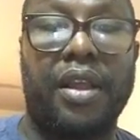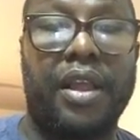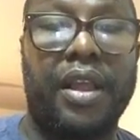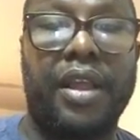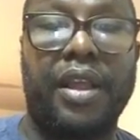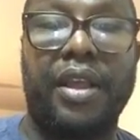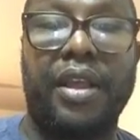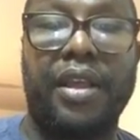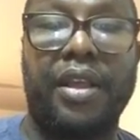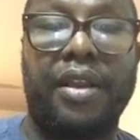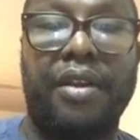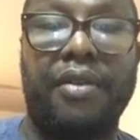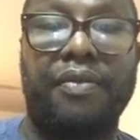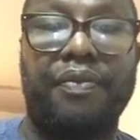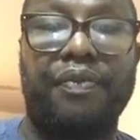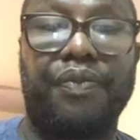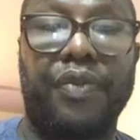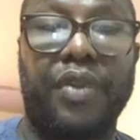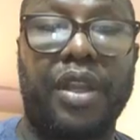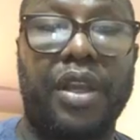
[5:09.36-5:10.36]
And
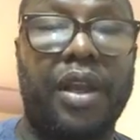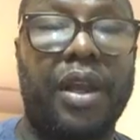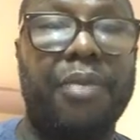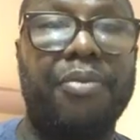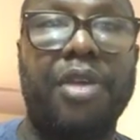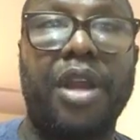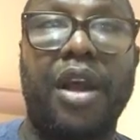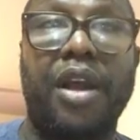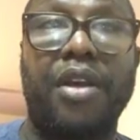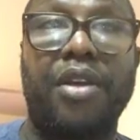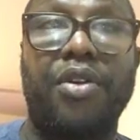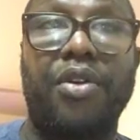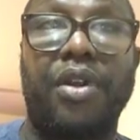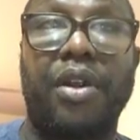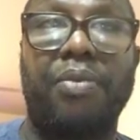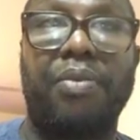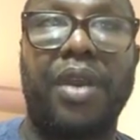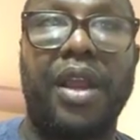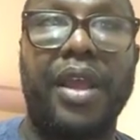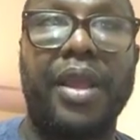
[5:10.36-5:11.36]
I'm not going
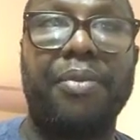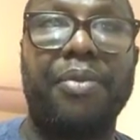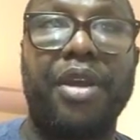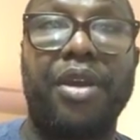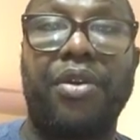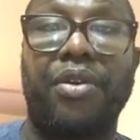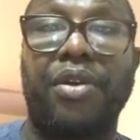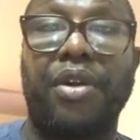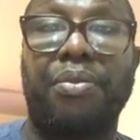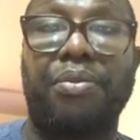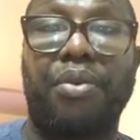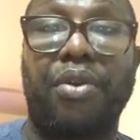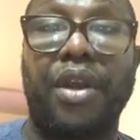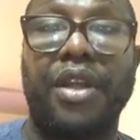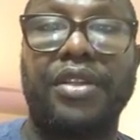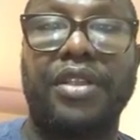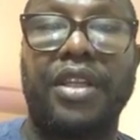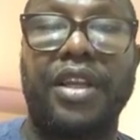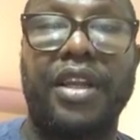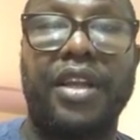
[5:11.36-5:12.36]
to blame it on the
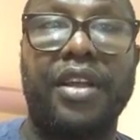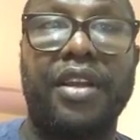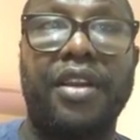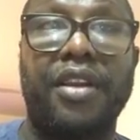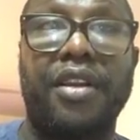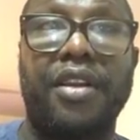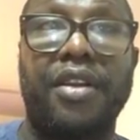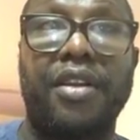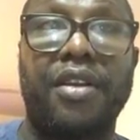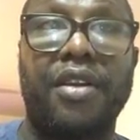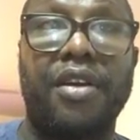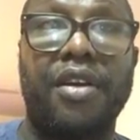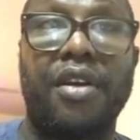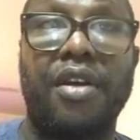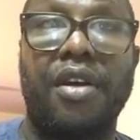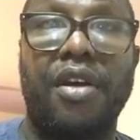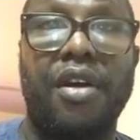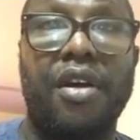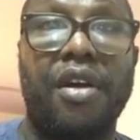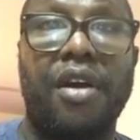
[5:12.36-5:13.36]
president.
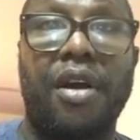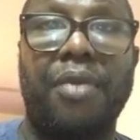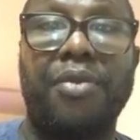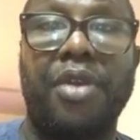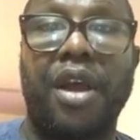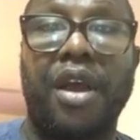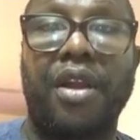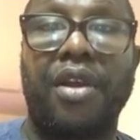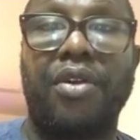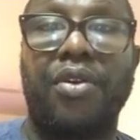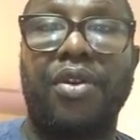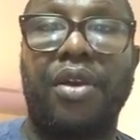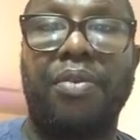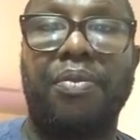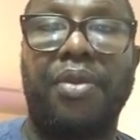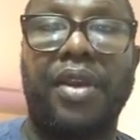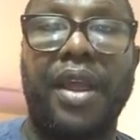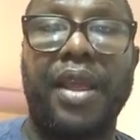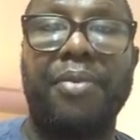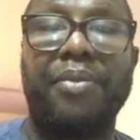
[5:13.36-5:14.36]
I'm not going to
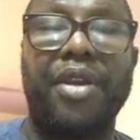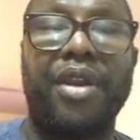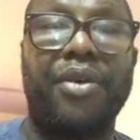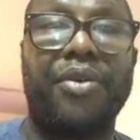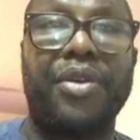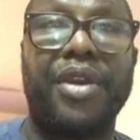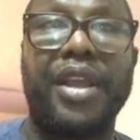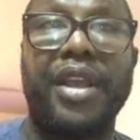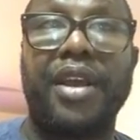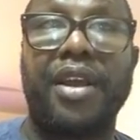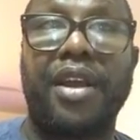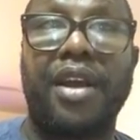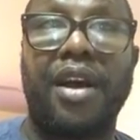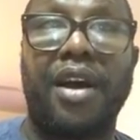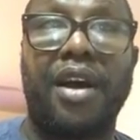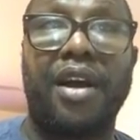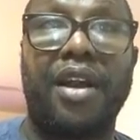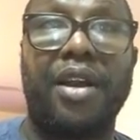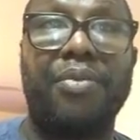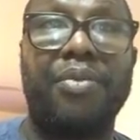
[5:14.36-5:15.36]
blame it on the
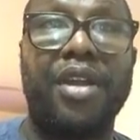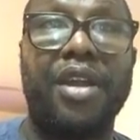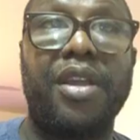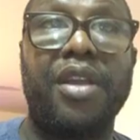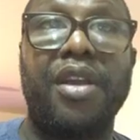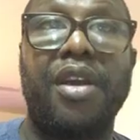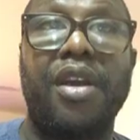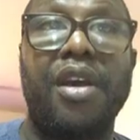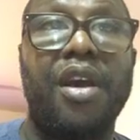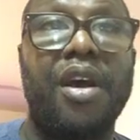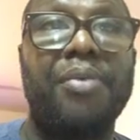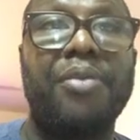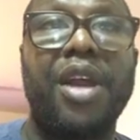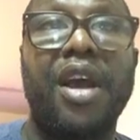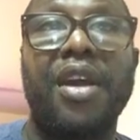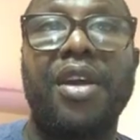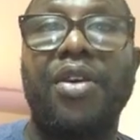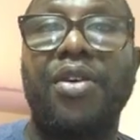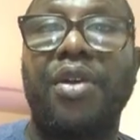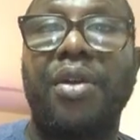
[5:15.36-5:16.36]
economy. I'm
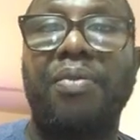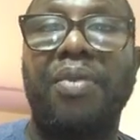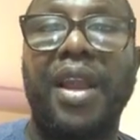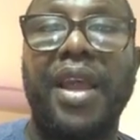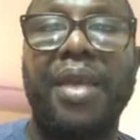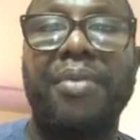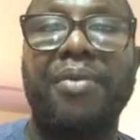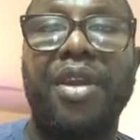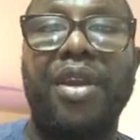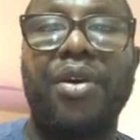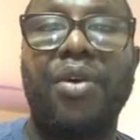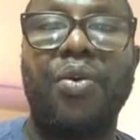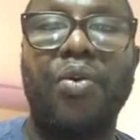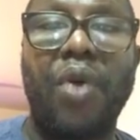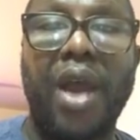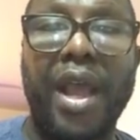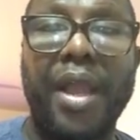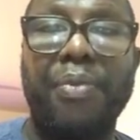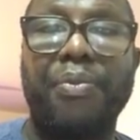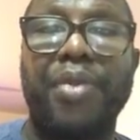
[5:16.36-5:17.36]
not going to blame it on
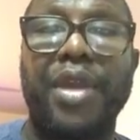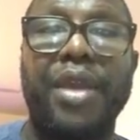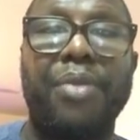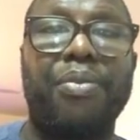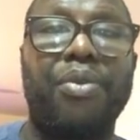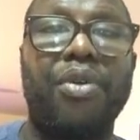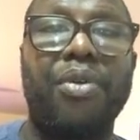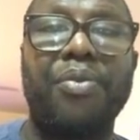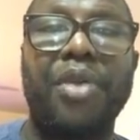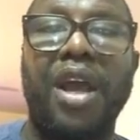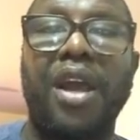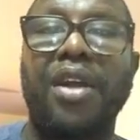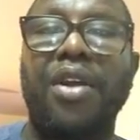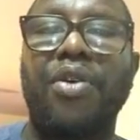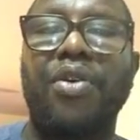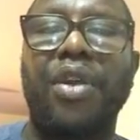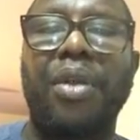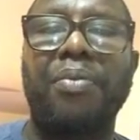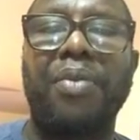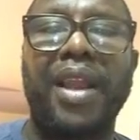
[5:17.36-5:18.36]
white people. I'm not
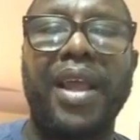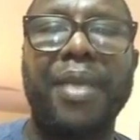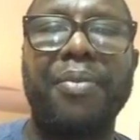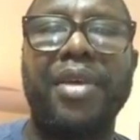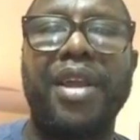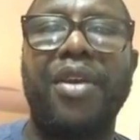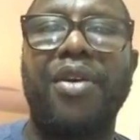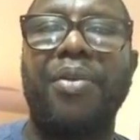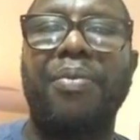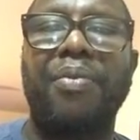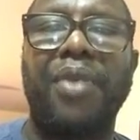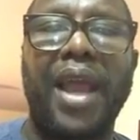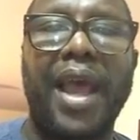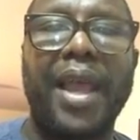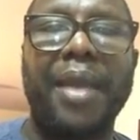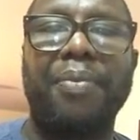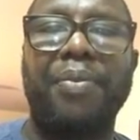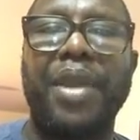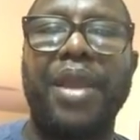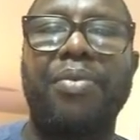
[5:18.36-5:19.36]
going to blame it on
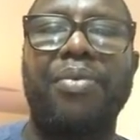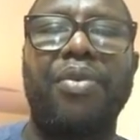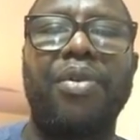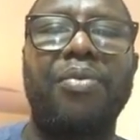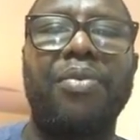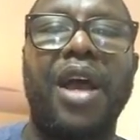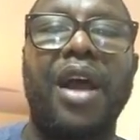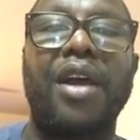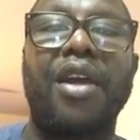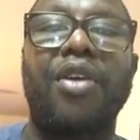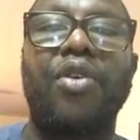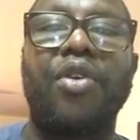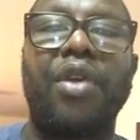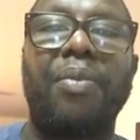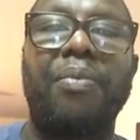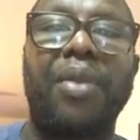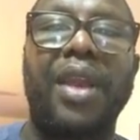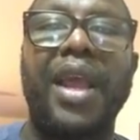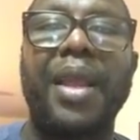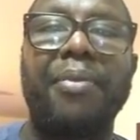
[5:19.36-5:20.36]
black people. I'm not going
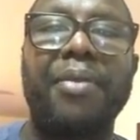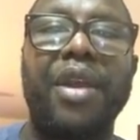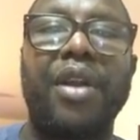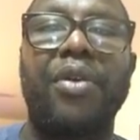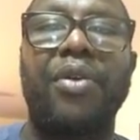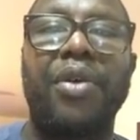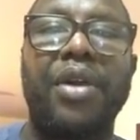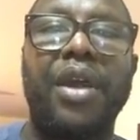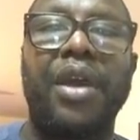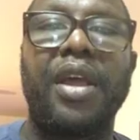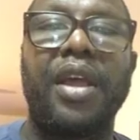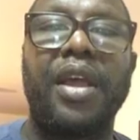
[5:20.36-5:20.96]
to blame it on